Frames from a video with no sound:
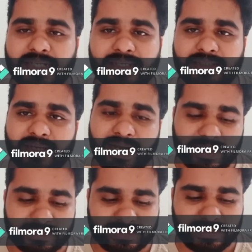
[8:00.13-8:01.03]
like hide
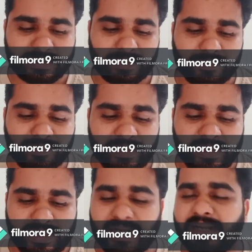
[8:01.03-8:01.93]
and seek,
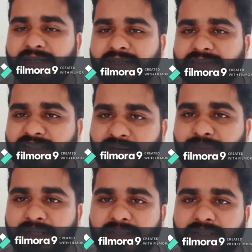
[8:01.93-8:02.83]
run and touch,
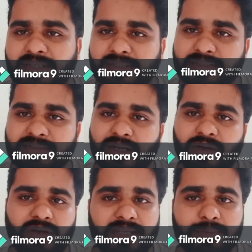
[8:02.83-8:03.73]
kabaddi, these are
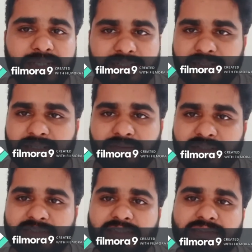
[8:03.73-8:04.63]
all imitative in
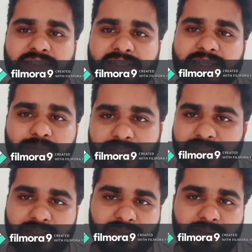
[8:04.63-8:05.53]
the sense that they
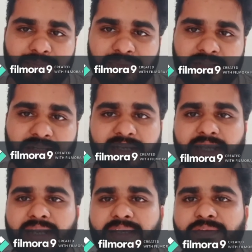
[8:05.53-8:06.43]
imitate the
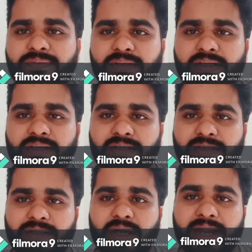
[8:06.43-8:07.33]
real life
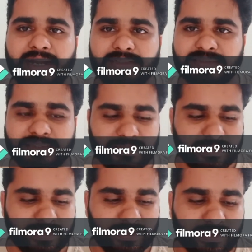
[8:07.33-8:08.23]
hide and seek,
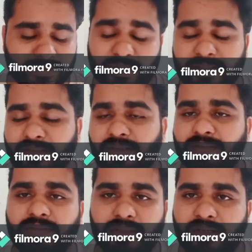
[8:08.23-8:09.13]

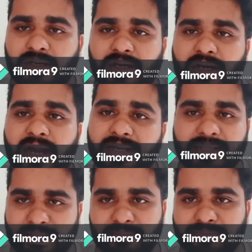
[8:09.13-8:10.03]
hunting,